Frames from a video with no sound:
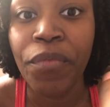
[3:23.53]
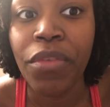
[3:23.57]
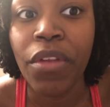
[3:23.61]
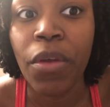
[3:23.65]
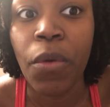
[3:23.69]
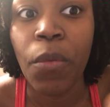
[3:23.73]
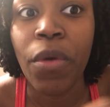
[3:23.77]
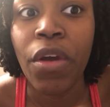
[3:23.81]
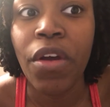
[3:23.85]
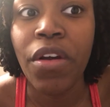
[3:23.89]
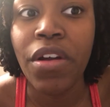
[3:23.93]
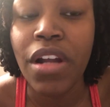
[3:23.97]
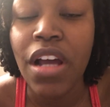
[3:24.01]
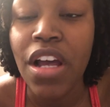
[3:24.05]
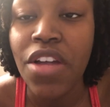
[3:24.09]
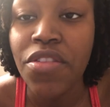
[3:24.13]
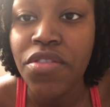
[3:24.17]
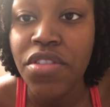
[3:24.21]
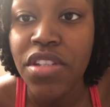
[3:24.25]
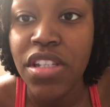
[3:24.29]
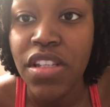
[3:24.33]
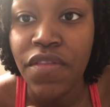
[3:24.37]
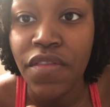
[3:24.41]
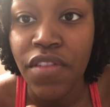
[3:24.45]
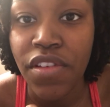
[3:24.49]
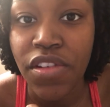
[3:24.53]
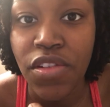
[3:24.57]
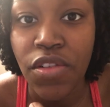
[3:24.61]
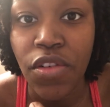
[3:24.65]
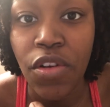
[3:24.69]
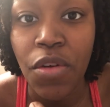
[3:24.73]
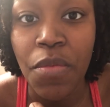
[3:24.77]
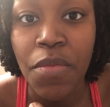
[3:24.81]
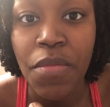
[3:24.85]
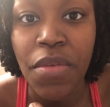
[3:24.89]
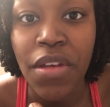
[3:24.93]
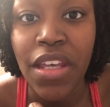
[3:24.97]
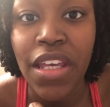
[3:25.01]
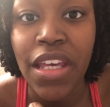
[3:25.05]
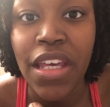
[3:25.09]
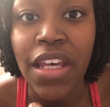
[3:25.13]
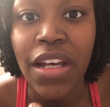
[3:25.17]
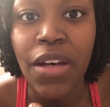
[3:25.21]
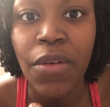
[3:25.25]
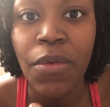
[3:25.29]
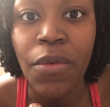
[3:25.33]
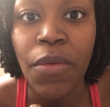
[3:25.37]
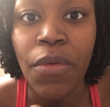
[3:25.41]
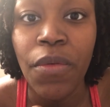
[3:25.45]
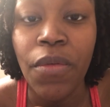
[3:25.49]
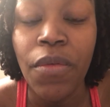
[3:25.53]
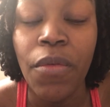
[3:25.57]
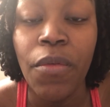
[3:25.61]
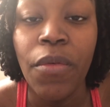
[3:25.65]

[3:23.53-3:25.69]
we are not just a physical being.